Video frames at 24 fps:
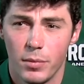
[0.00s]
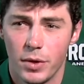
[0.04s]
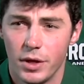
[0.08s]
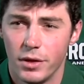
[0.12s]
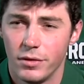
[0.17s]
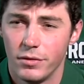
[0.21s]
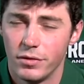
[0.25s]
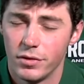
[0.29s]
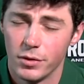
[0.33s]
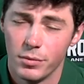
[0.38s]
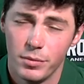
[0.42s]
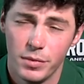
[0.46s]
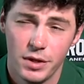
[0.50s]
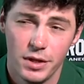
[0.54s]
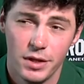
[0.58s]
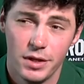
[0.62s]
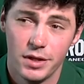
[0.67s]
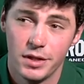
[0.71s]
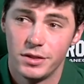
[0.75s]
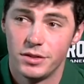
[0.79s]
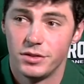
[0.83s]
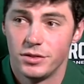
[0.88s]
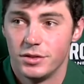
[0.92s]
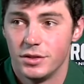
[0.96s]
But for me,
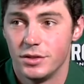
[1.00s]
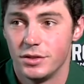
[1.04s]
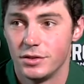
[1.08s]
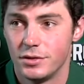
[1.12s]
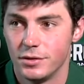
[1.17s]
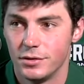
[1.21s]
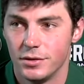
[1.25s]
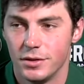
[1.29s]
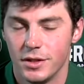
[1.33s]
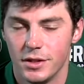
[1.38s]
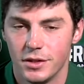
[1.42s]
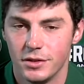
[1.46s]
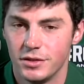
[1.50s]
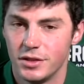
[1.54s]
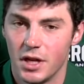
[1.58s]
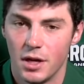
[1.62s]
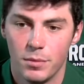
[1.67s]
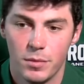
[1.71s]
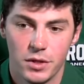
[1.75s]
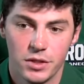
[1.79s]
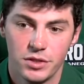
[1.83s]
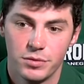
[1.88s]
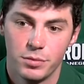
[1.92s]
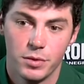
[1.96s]
it's just there's not
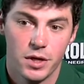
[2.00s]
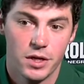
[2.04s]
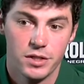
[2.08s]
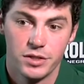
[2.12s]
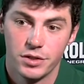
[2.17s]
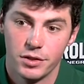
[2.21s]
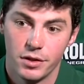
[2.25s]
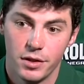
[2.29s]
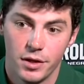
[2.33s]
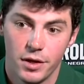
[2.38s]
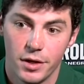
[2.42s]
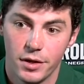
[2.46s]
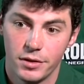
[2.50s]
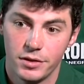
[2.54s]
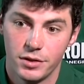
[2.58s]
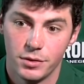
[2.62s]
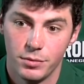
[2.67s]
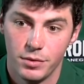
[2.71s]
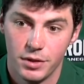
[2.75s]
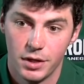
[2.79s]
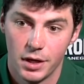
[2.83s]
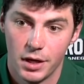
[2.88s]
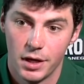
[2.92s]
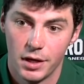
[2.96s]
much pressure there, to
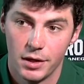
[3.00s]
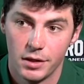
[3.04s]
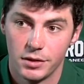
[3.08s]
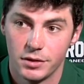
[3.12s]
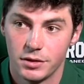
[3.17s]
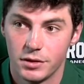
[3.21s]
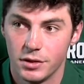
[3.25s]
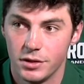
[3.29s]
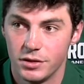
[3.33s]
be honest.